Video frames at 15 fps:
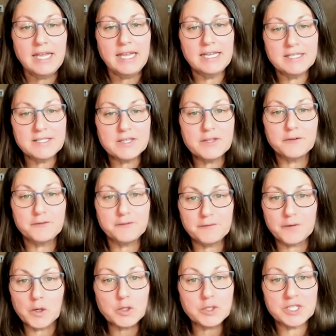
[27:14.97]
is the
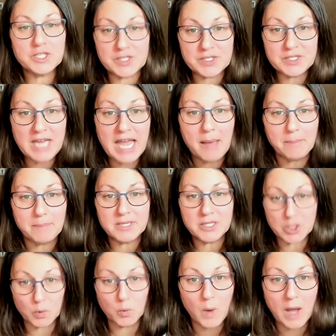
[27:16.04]
first step
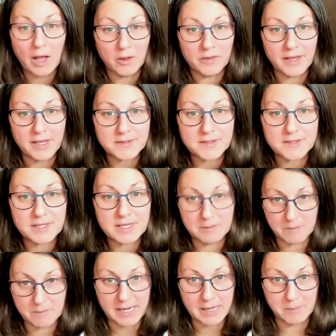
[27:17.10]
to wellness, in
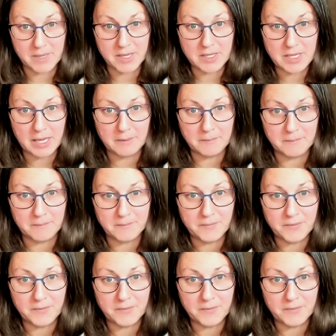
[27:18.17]
my opinion.